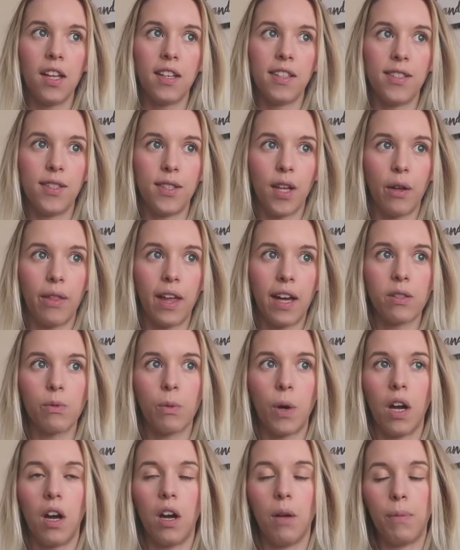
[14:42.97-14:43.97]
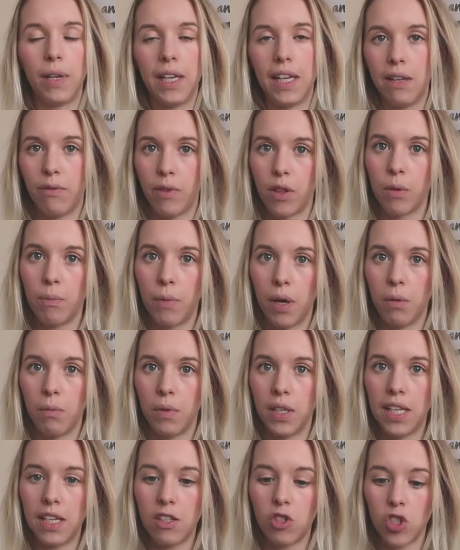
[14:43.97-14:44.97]
So that's why I believe at the
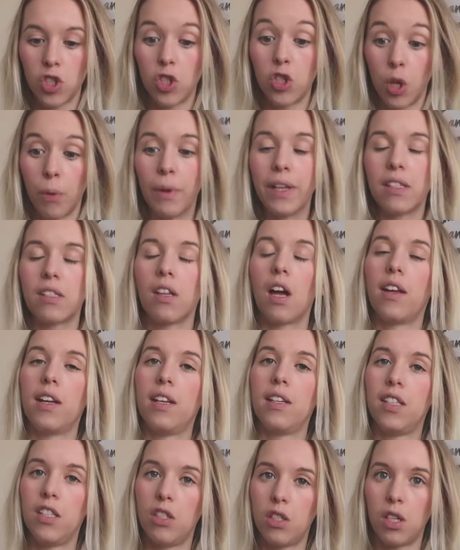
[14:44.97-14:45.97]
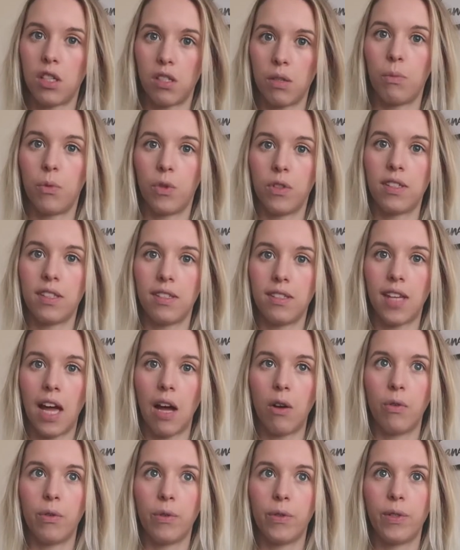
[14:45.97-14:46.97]
moment he's just so excited, he doesn't want to settle.